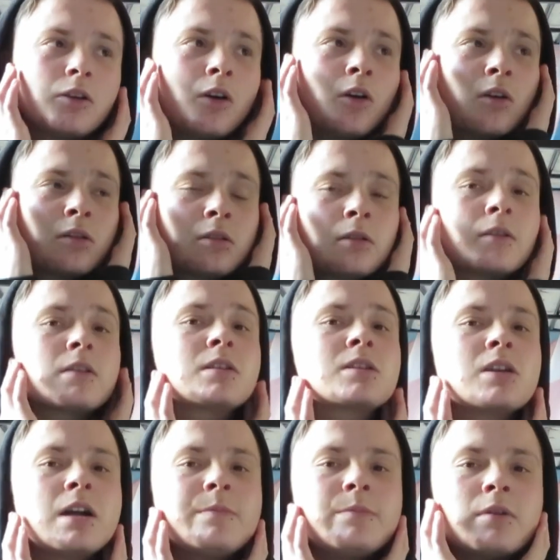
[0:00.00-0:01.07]
on
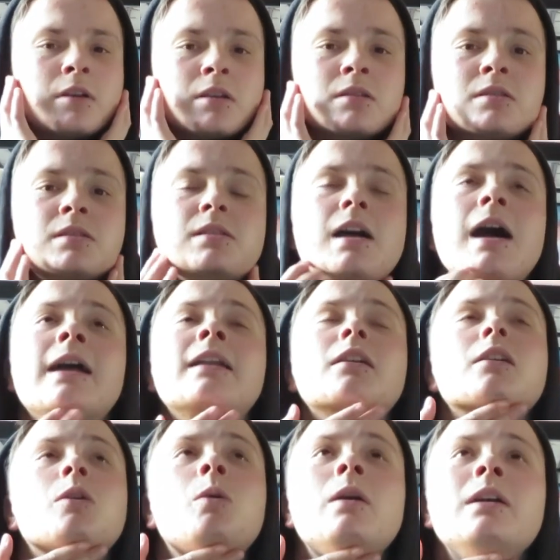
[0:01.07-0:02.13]
sideburns,
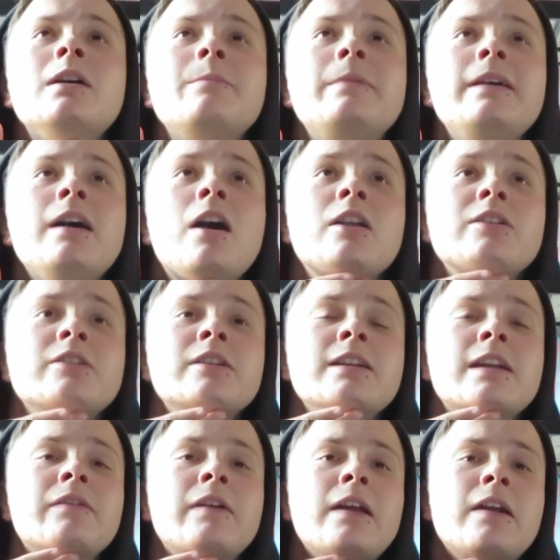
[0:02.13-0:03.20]
and quite a bit
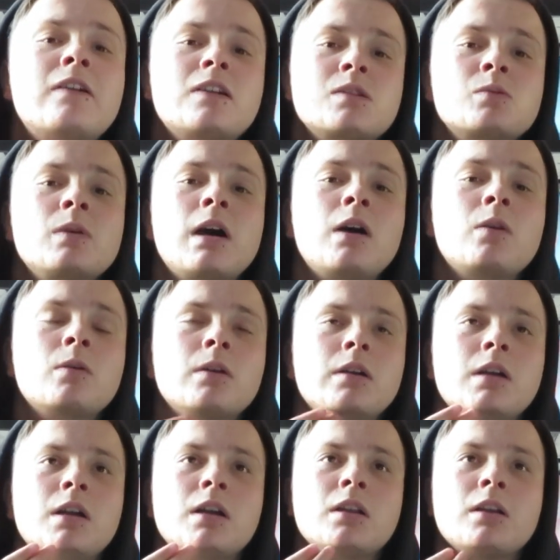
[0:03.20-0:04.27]
underneath here as well.
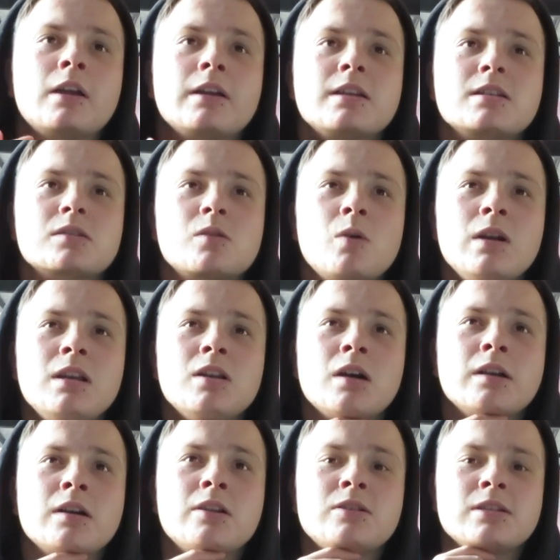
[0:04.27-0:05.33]
Like, it's quite
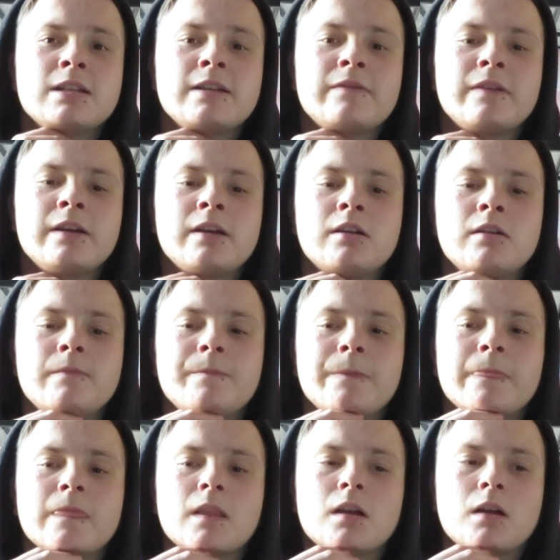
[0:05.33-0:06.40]
light underneath here.
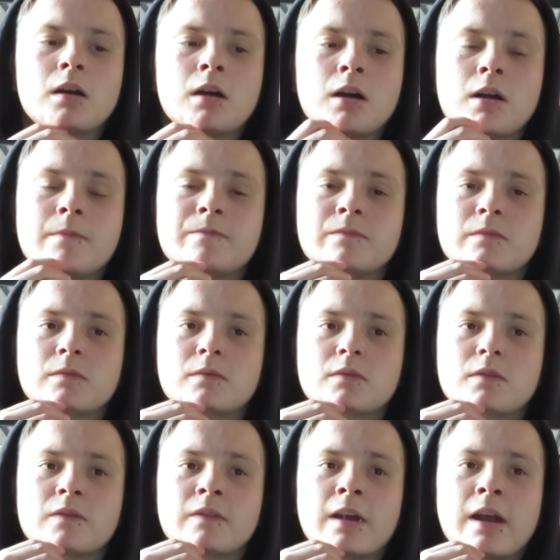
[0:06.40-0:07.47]
Um,
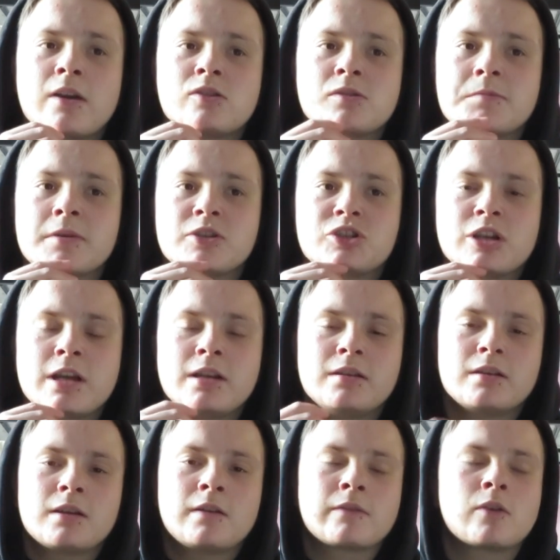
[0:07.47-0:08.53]
the hairs on my
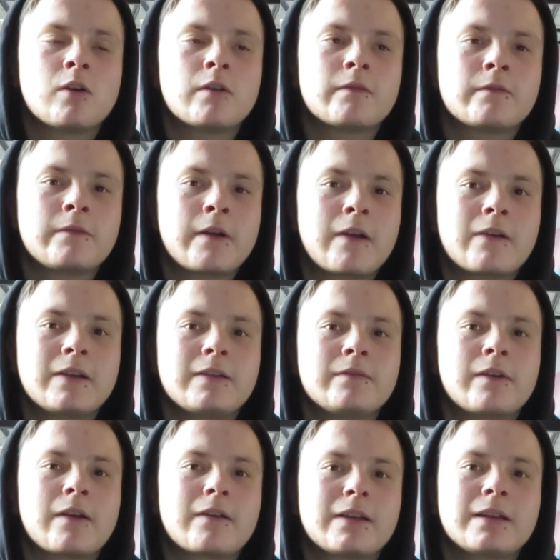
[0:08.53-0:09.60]
chin have got very,
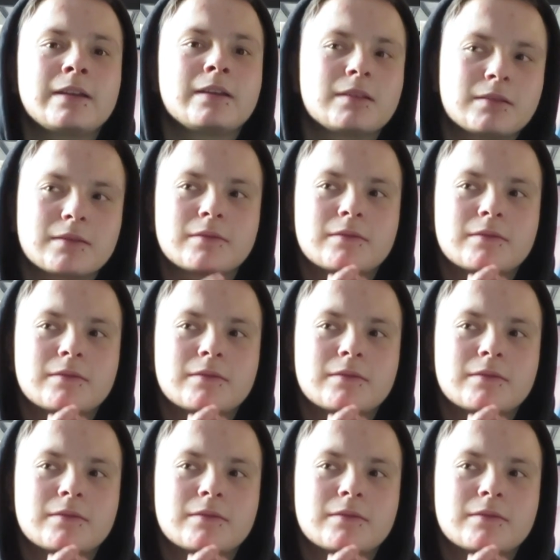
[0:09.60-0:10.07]
very